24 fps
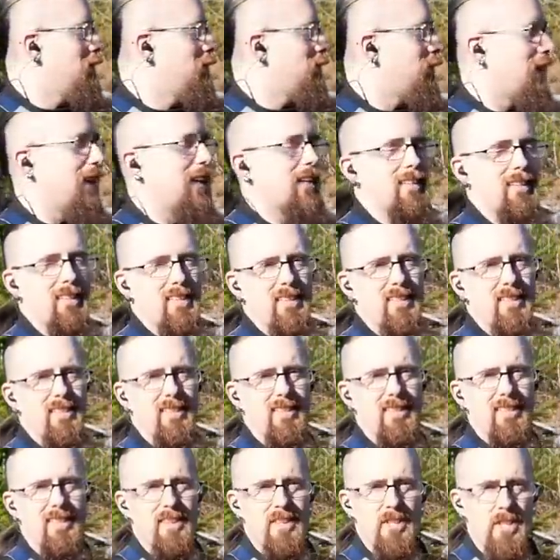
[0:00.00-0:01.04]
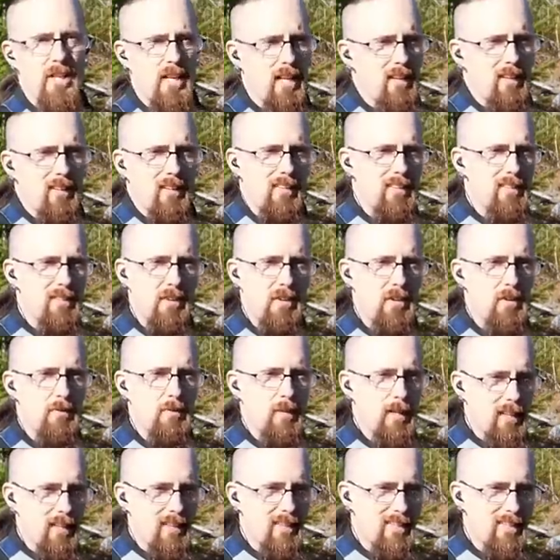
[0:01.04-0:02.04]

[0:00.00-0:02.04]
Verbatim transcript: but the channel isn't going to run